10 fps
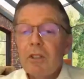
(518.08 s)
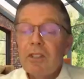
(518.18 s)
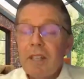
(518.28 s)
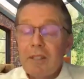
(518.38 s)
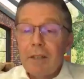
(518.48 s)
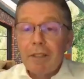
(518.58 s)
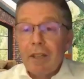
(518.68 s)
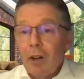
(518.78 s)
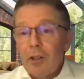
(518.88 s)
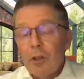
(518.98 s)
but
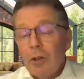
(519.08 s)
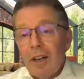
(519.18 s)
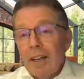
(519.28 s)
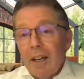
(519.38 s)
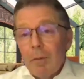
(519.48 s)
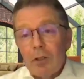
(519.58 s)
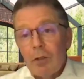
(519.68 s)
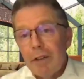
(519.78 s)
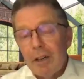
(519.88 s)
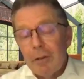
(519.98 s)
Stephanie, also I'm
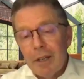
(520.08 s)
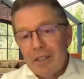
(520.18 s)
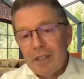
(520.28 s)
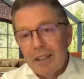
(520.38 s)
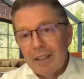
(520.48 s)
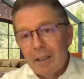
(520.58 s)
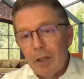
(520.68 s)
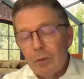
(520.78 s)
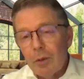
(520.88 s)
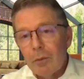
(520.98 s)
also very excited
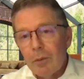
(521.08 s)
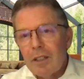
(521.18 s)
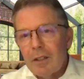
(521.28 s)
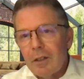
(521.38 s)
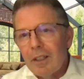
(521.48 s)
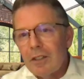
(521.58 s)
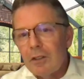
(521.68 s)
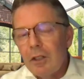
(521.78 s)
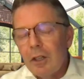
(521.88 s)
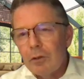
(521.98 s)
about what is
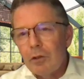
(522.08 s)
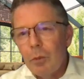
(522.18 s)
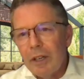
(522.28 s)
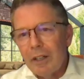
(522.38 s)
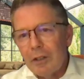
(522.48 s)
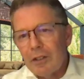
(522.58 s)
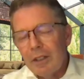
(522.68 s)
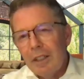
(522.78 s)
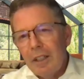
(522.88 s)
it going to bring us.